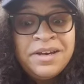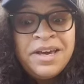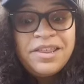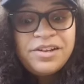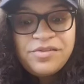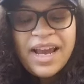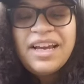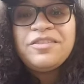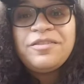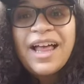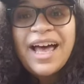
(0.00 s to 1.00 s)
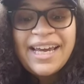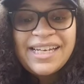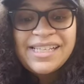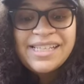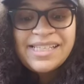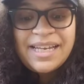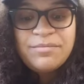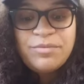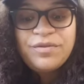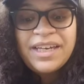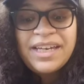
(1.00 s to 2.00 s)
The dragonfly can see
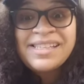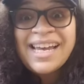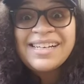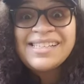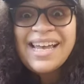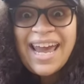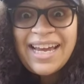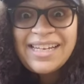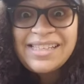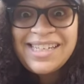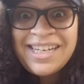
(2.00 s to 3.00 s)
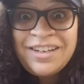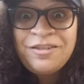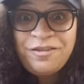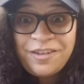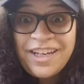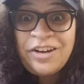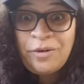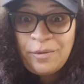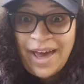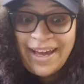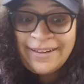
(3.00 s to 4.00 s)
moving insects 18 feet
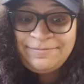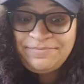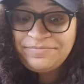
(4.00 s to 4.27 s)
away.